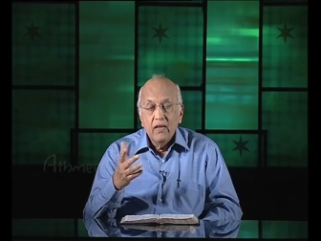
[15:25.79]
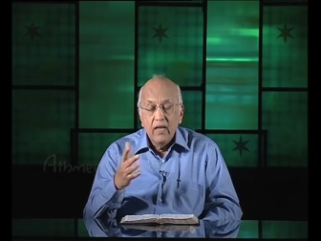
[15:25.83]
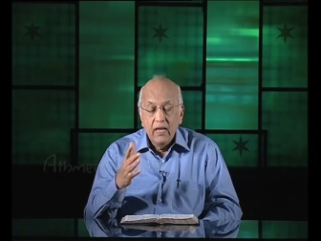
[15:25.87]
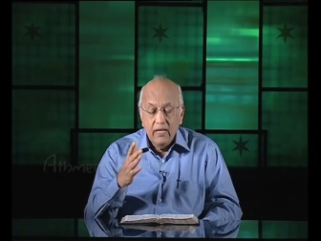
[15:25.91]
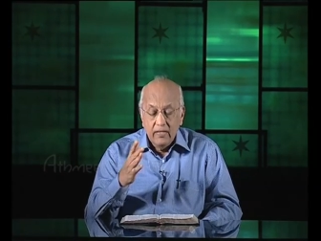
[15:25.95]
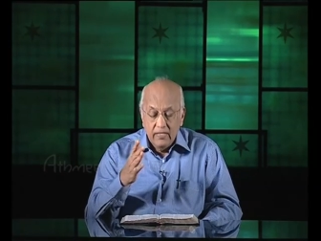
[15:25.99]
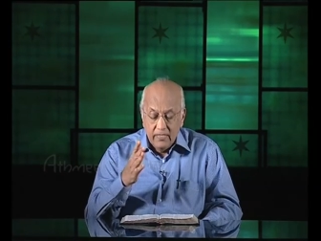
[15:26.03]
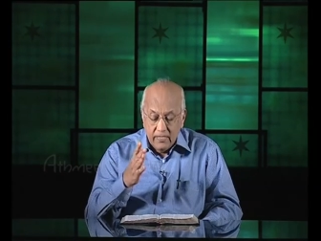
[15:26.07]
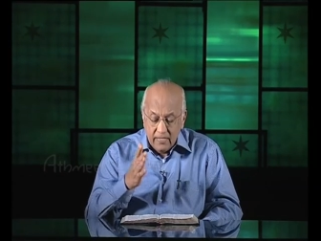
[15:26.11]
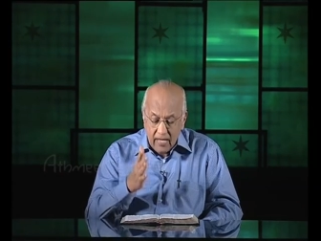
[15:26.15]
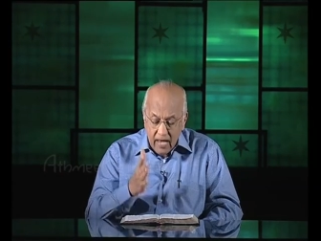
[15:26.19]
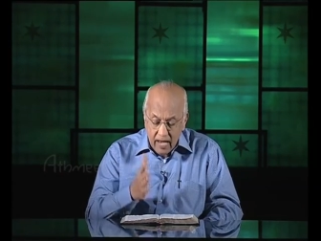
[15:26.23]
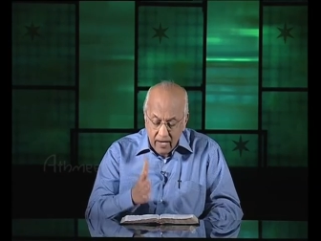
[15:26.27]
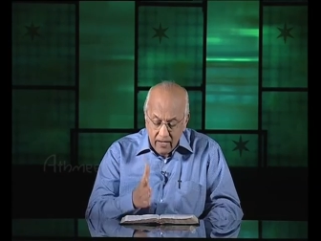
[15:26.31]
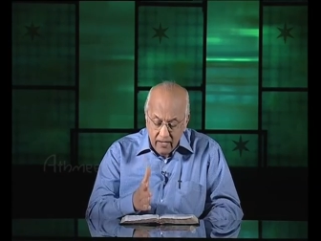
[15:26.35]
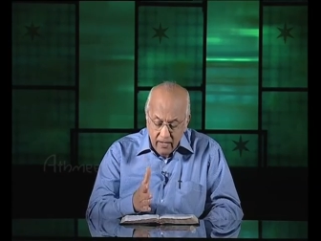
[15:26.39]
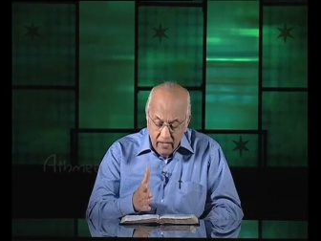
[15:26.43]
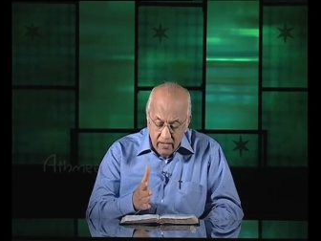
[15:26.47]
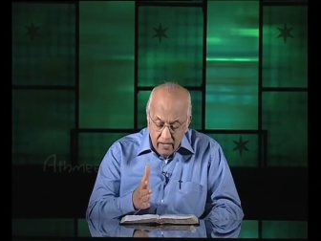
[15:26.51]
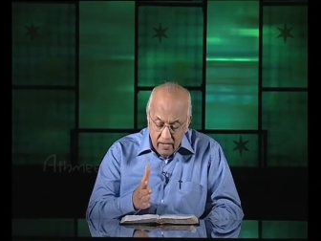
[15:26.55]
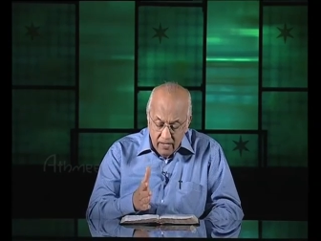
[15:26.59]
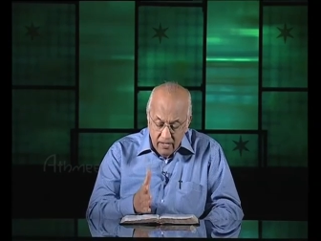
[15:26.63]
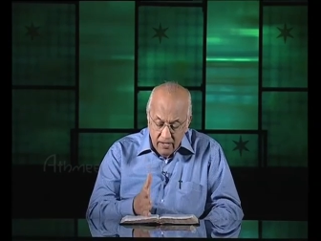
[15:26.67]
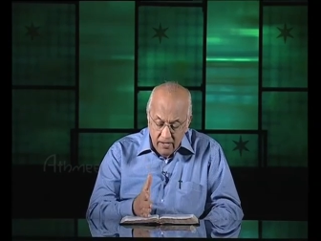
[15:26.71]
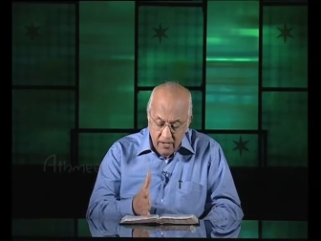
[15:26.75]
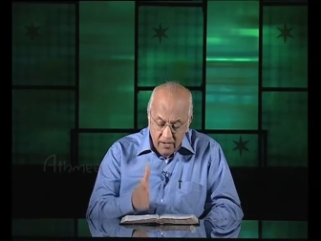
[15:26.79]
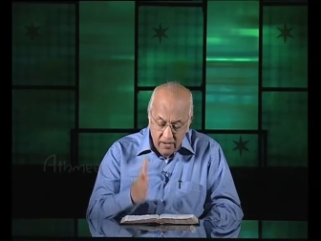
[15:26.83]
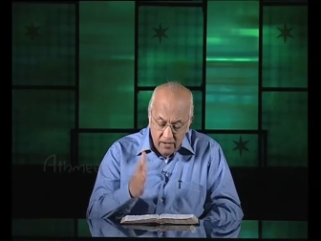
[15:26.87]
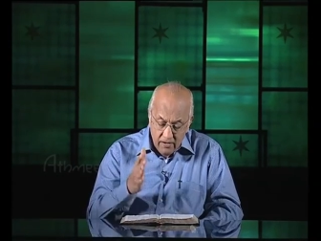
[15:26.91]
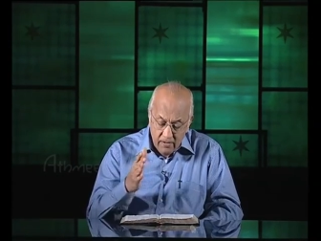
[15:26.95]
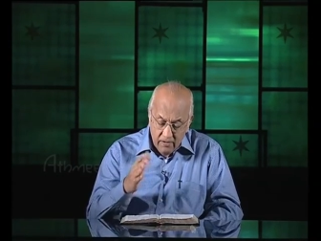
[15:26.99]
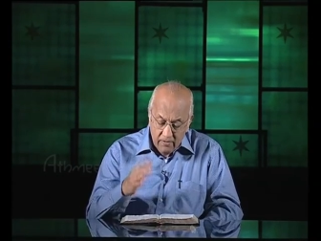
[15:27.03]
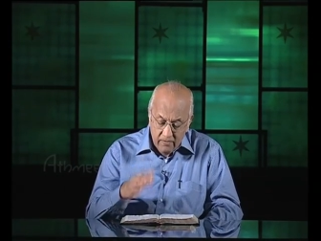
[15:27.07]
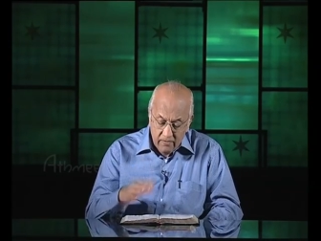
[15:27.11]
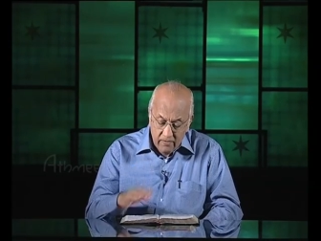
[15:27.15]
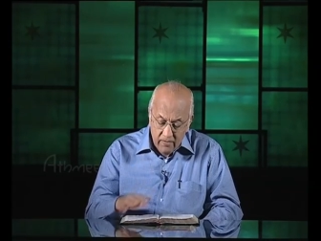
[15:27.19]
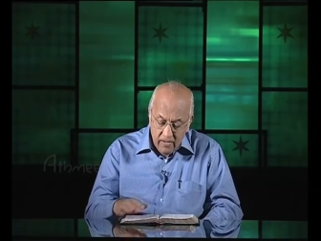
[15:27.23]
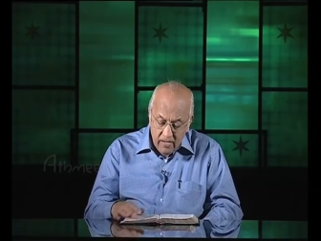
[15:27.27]
Exactly like
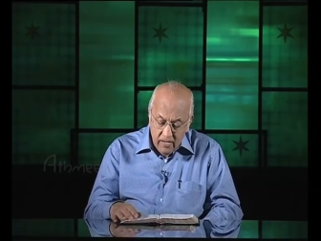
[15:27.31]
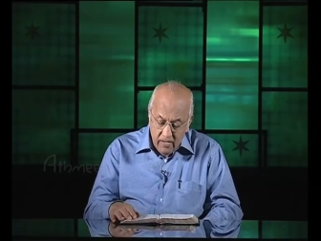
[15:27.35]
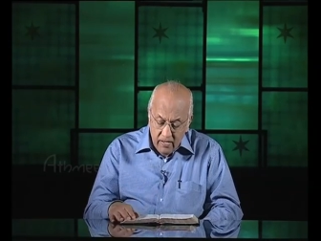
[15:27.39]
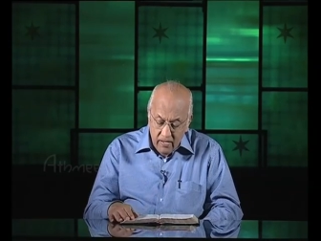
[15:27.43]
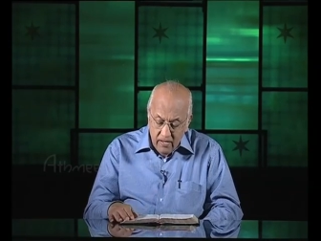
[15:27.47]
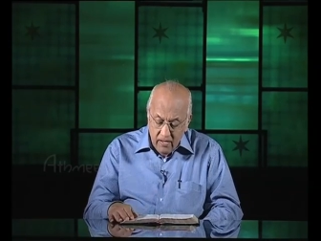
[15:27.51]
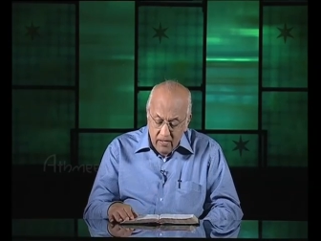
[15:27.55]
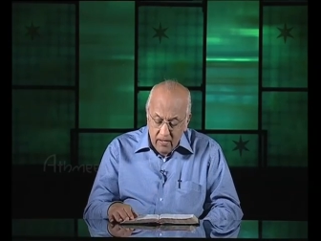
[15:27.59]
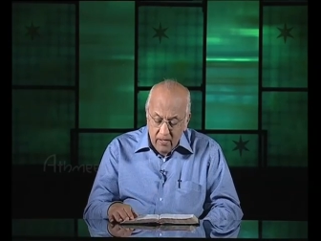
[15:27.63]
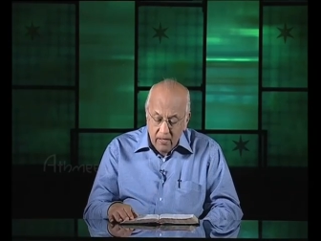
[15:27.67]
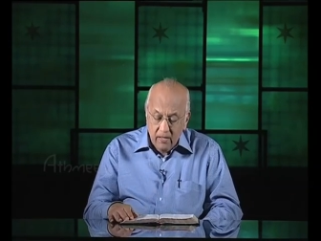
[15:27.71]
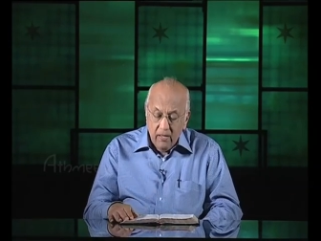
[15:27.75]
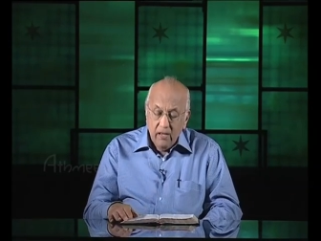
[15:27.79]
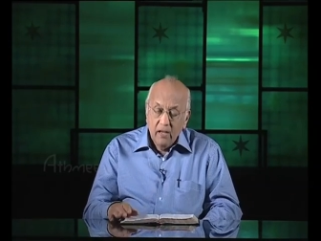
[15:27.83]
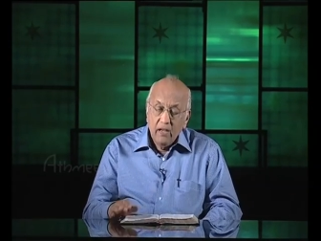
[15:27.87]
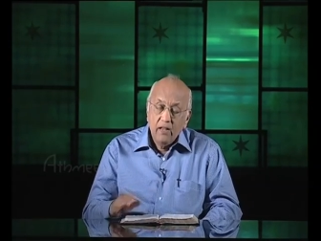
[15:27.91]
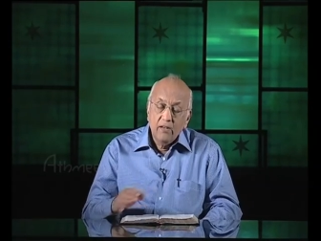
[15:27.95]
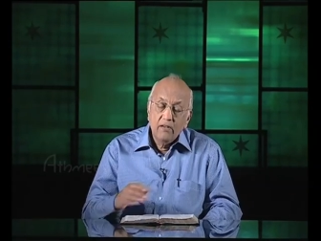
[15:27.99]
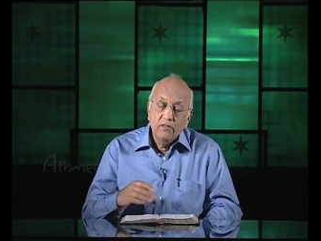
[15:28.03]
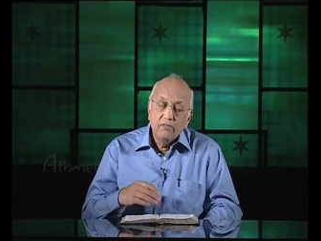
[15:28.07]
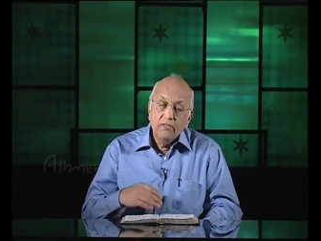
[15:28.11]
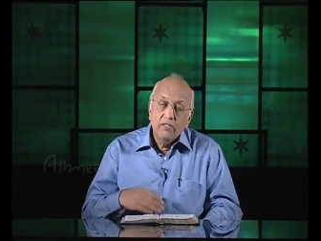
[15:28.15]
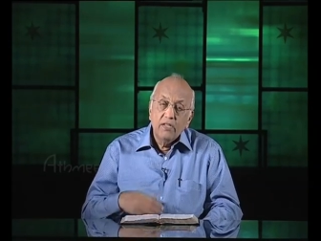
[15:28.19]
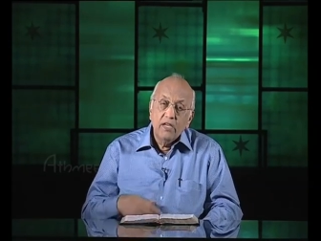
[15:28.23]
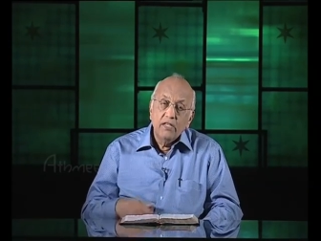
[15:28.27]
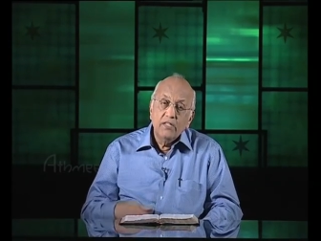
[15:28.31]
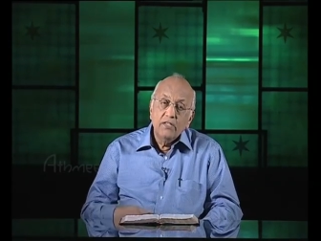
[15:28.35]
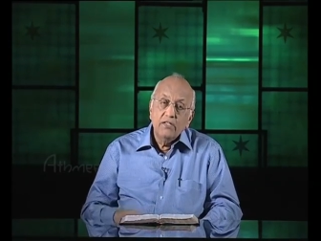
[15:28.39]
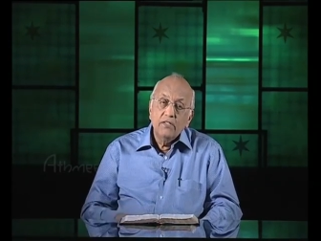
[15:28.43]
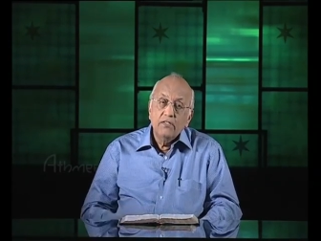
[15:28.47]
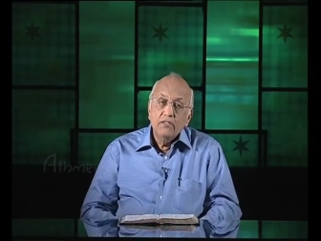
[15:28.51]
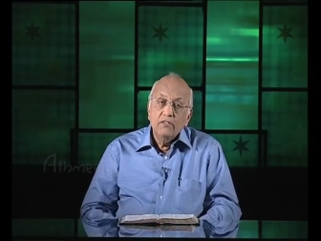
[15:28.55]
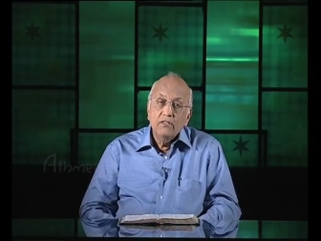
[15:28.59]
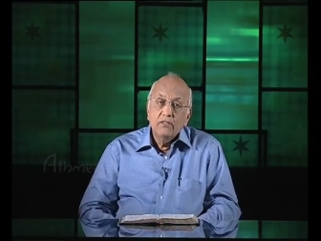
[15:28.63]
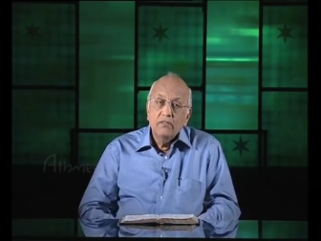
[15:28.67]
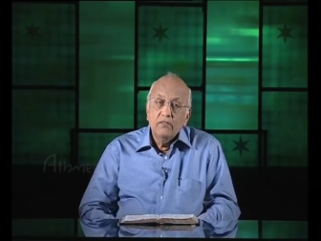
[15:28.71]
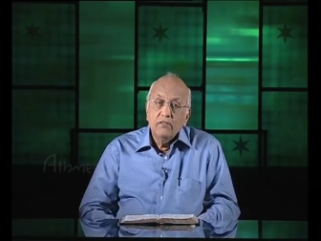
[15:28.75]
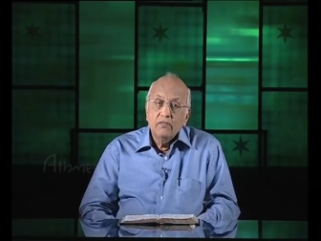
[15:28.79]
here. And to
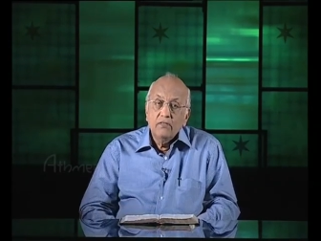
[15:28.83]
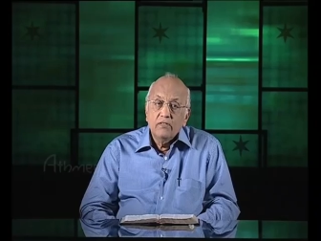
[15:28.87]
such